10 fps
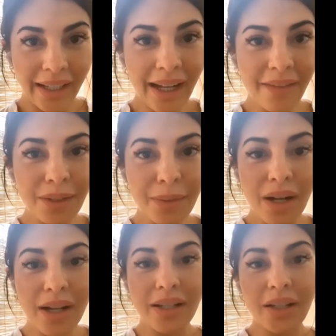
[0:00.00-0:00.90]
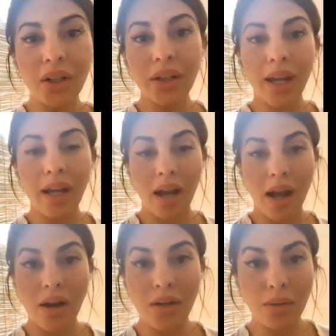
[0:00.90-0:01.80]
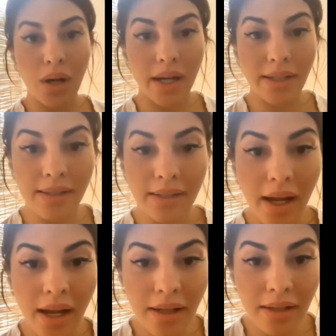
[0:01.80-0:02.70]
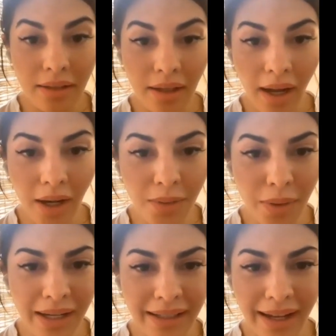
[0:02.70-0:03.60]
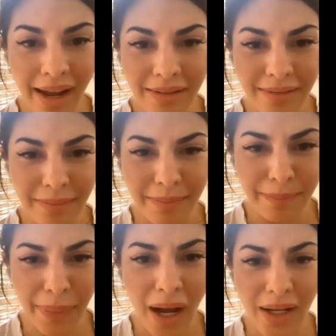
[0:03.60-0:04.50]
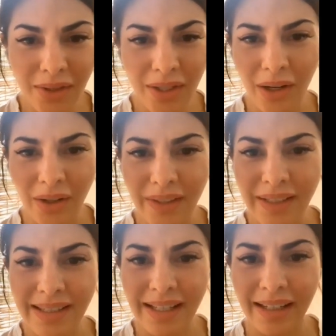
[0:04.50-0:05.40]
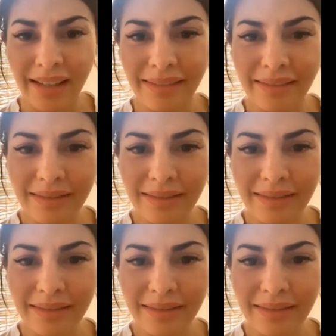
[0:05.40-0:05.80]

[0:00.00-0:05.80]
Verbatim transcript: Hey everyone, okay, how do I send, how do I get Badshah on this thing?